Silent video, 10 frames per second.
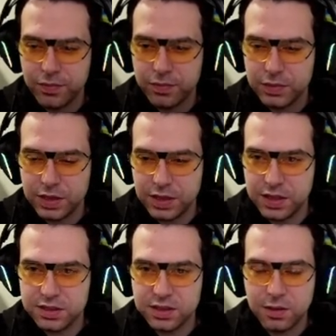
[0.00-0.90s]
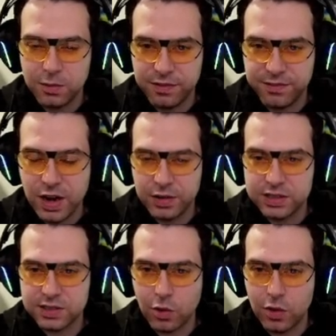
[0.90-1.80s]
he is a very
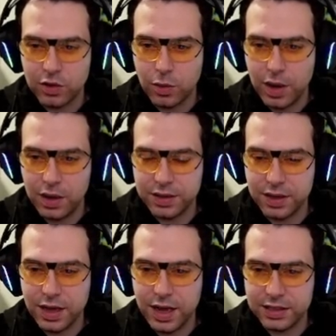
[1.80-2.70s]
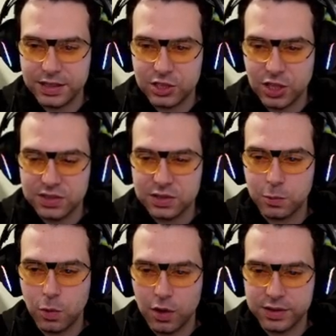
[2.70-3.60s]
strong commander and he just
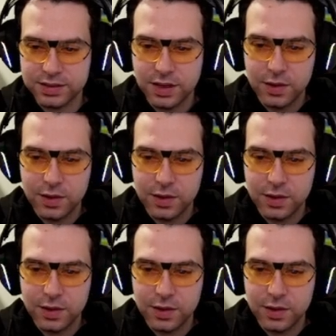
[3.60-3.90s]
works.